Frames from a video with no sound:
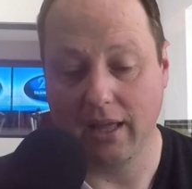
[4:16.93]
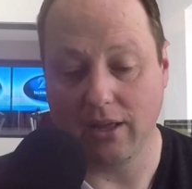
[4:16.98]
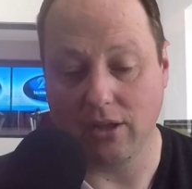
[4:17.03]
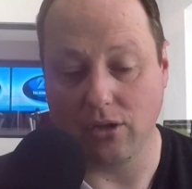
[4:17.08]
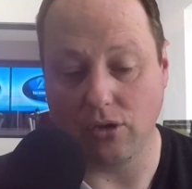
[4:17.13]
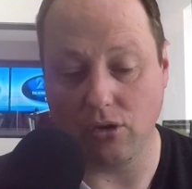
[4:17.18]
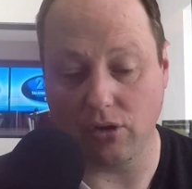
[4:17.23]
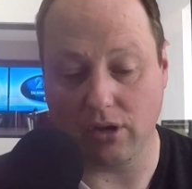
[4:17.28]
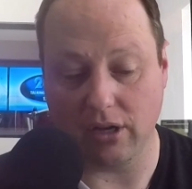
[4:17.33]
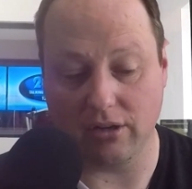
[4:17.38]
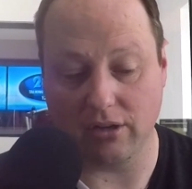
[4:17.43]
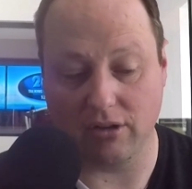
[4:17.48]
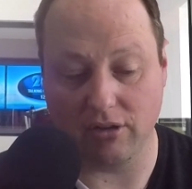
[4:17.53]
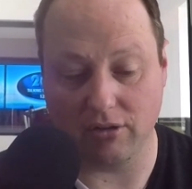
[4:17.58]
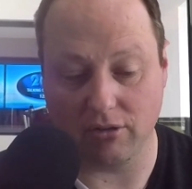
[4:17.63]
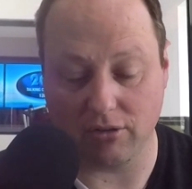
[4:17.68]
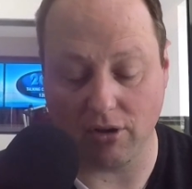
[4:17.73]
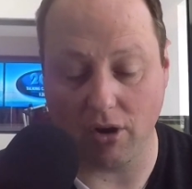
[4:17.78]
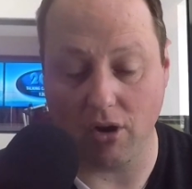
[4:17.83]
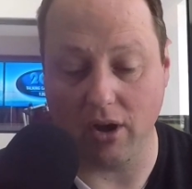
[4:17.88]
you can
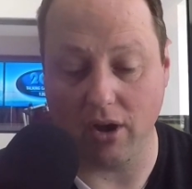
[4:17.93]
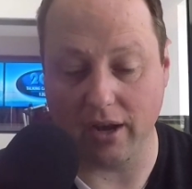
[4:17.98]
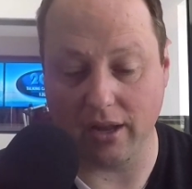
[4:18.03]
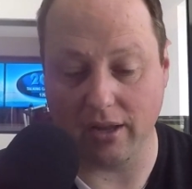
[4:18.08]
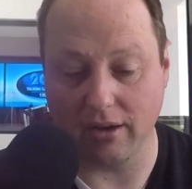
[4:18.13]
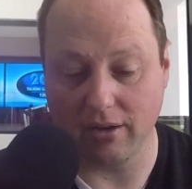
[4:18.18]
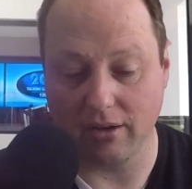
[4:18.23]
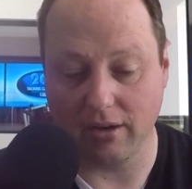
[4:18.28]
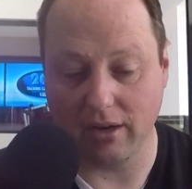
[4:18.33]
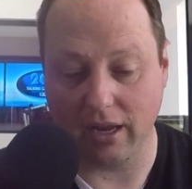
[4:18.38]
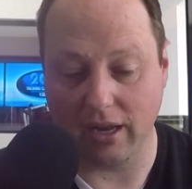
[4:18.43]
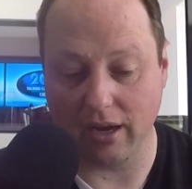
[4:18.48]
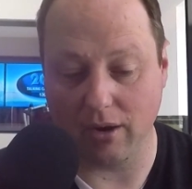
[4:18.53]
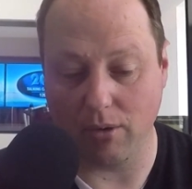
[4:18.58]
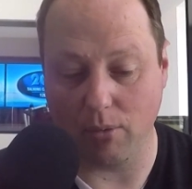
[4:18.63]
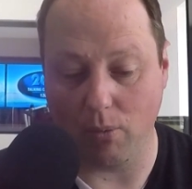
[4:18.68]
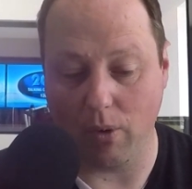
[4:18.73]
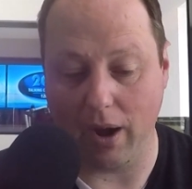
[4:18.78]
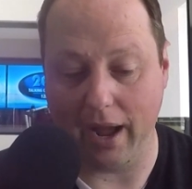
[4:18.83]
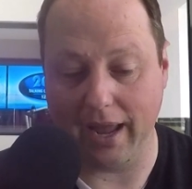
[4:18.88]
design it in a
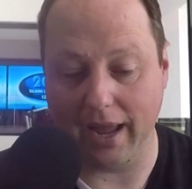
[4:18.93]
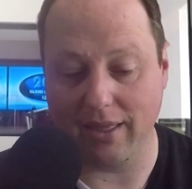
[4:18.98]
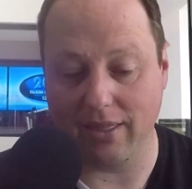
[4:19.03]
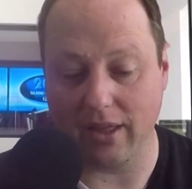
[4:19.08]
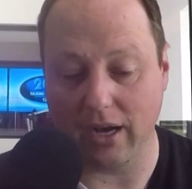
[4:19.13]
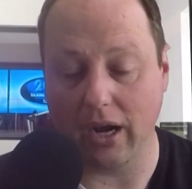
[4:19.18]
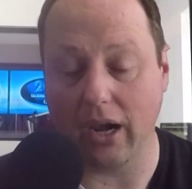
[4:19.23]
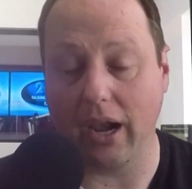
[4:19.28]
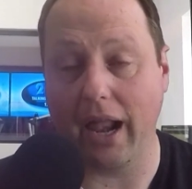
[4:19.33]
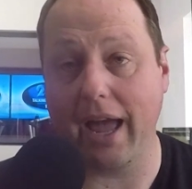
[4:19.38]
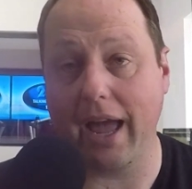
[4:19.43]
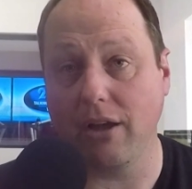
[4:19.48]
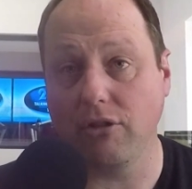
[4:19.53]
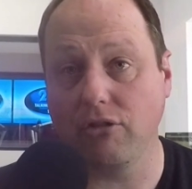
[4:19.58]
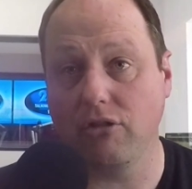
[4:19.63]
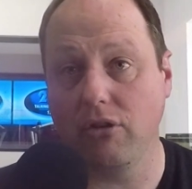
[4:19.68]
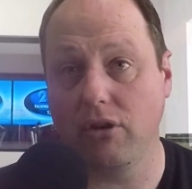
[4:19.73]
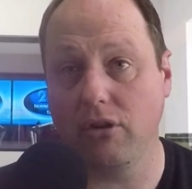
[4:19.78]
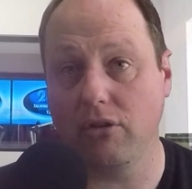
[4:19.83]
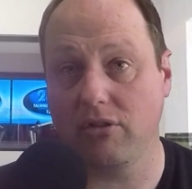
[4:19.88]
way that allows
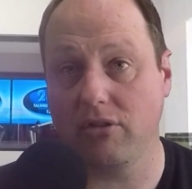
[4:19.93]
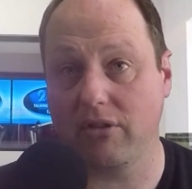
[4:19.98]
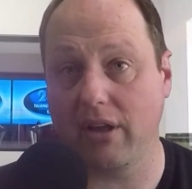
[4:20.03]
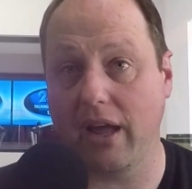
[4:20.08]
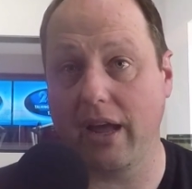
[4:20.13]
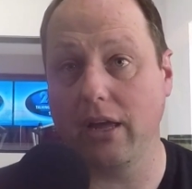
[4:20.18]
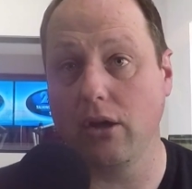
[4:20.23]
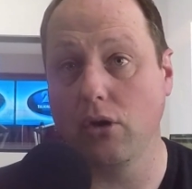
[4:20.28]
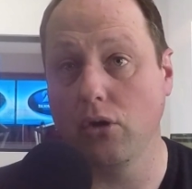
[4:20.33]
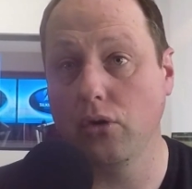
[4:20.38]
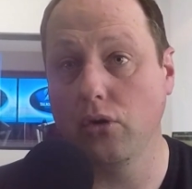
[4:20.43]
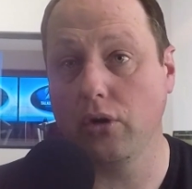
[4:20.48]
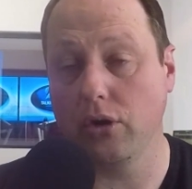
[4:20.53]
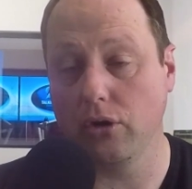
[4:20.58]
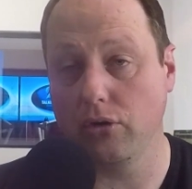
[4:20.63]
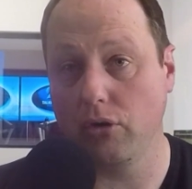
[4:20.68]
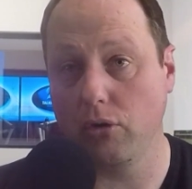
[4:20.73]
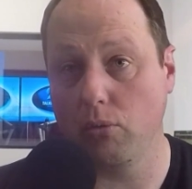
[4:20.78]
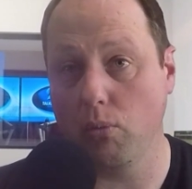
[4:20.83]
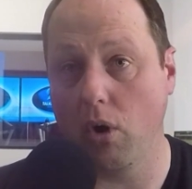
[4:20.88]
you to say who can
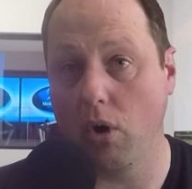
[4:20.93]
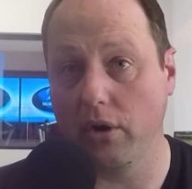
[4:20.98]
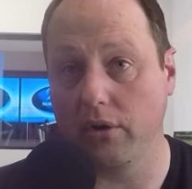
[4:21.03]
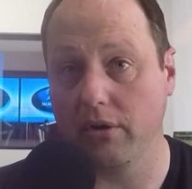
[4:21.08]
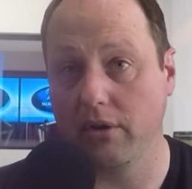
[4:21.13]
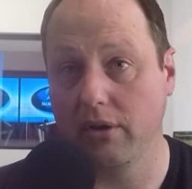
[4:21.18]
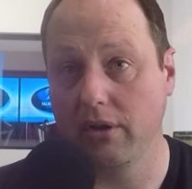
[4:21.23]
do what.